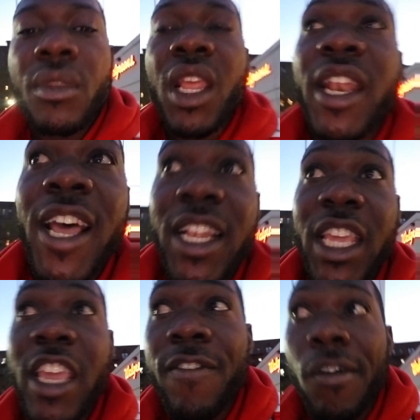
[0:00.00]
Not
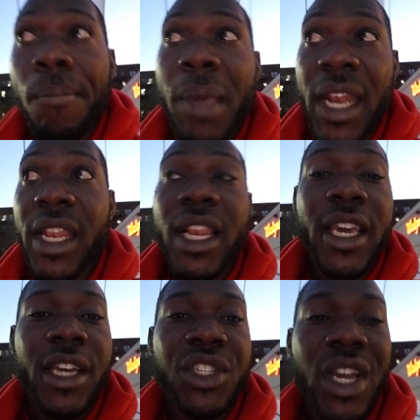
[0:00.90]
even bed the
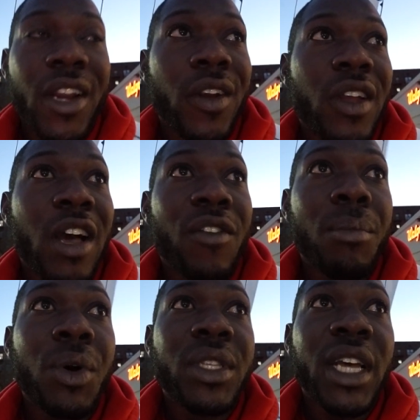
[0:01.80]
liquor drunker no have him
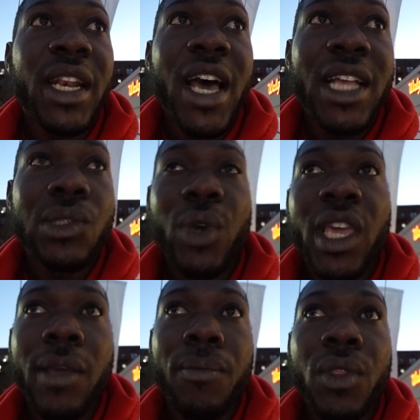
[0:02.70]
out to dance with
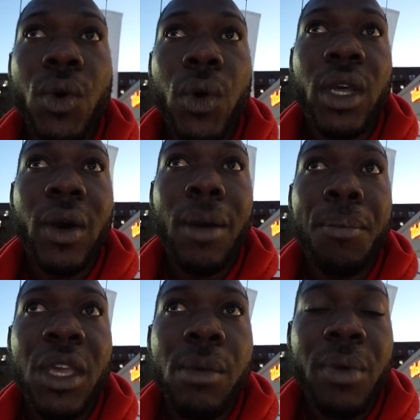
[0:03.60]
him do. And
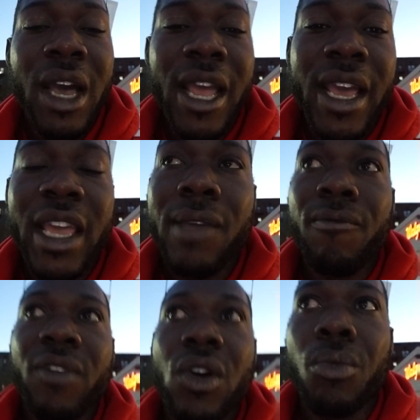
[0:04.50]
people hire him
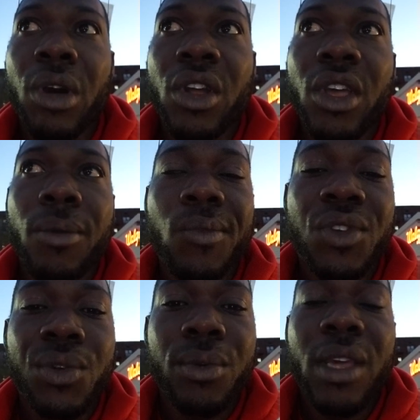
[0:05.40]
to come and
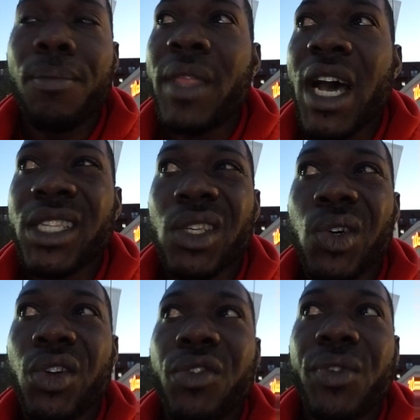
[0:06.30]
them dance go
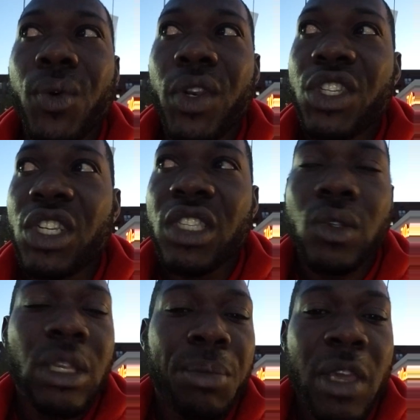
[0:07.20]
and do foolishness
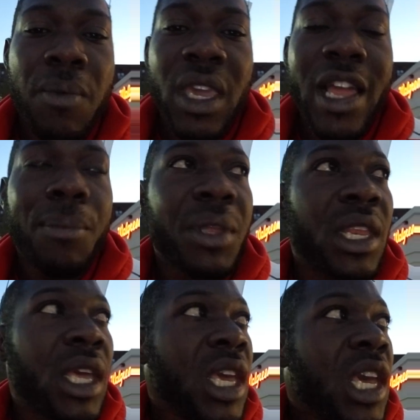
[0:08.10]
with people girl
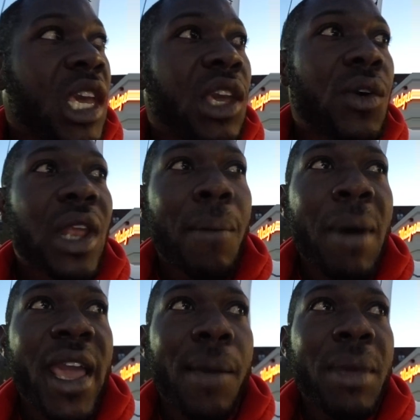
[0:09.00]
pitney. He could have
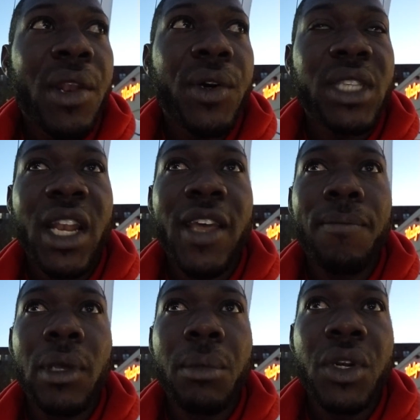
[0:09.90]
buy a bed out of them
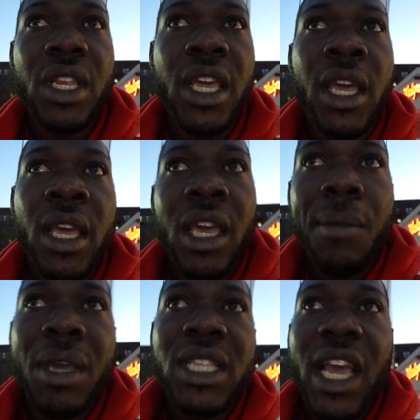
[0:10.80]
the money there. He
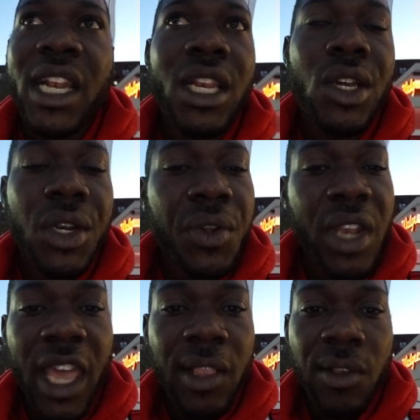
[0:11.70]
better did go do
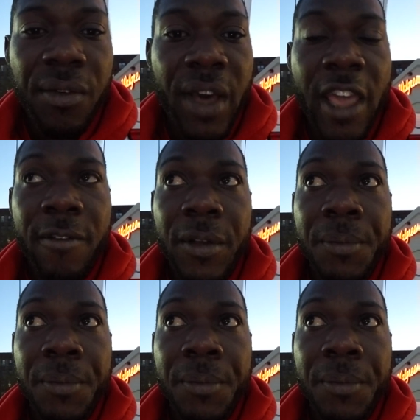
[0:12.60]
9 to 5.